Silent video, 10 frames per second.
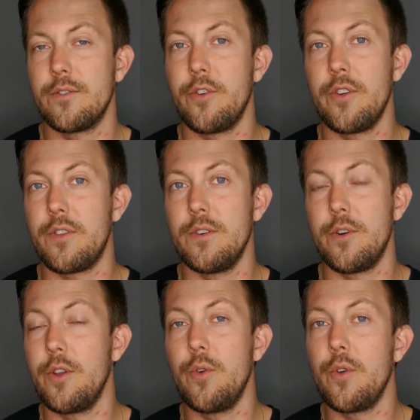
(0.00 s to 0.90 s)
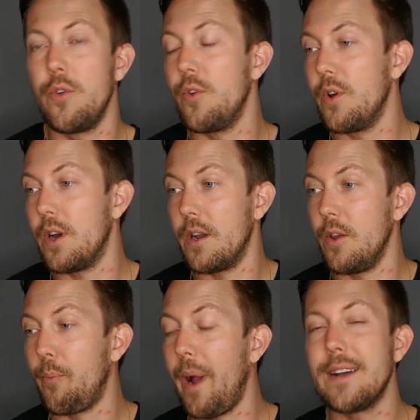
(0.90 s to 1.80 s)
Or you, or you, you, uh,
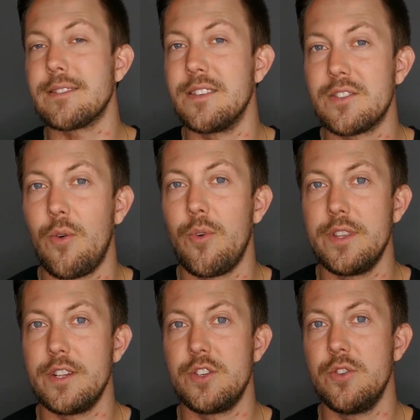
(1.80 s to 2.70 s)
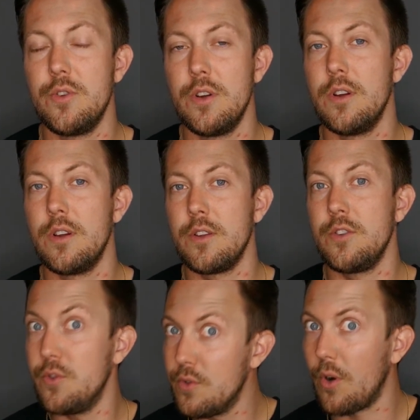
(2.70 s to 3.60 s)
you're passing someone that you,
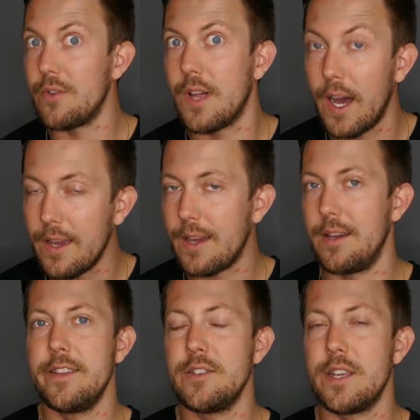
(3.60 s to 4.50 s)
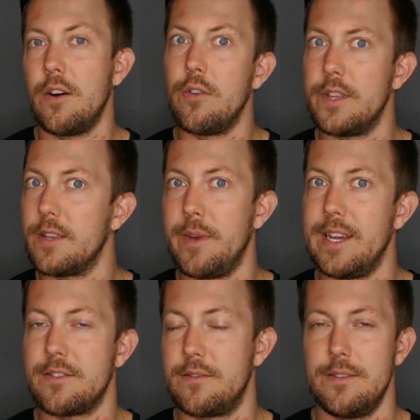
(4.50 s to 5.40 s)
you don't like and you say, oh, that
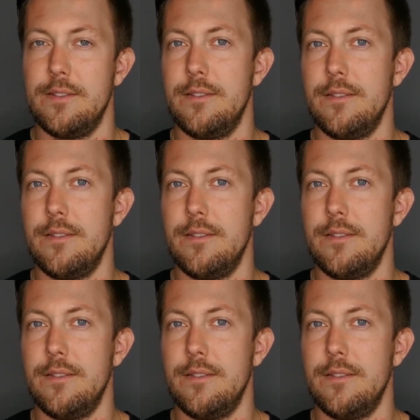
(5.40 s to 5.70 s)
bastard.